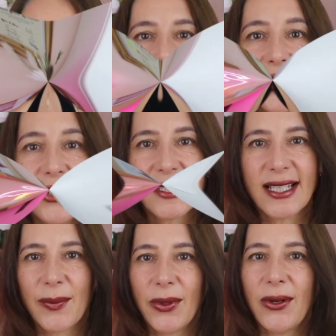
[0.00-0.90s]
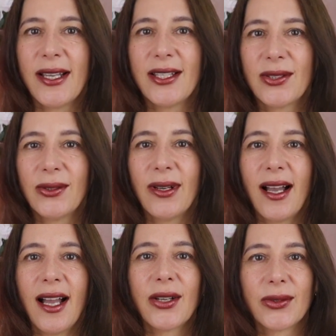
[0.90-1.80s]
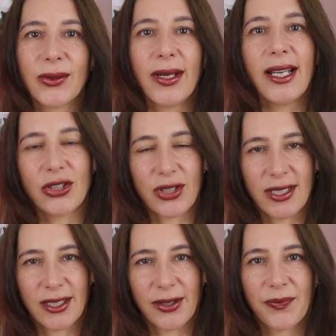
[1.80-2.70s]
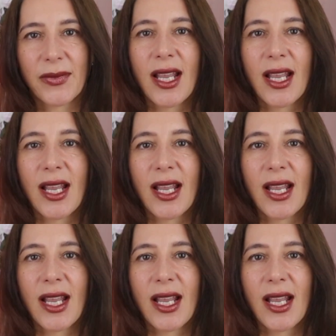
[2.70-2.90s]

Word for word: The third example is to accrue interest.